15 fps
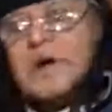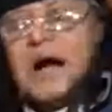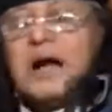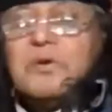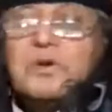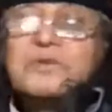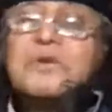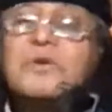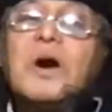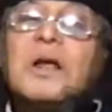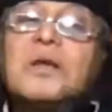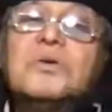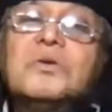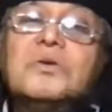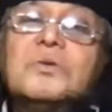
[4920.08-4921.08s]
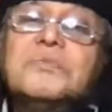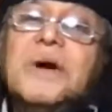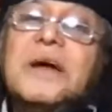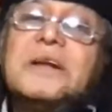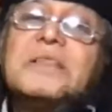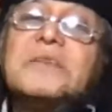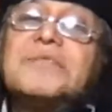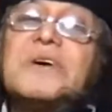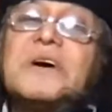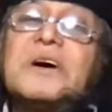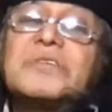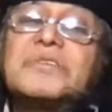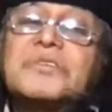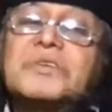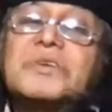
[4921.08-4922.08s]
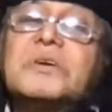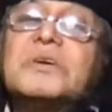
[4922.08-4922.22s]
I was the one who made the first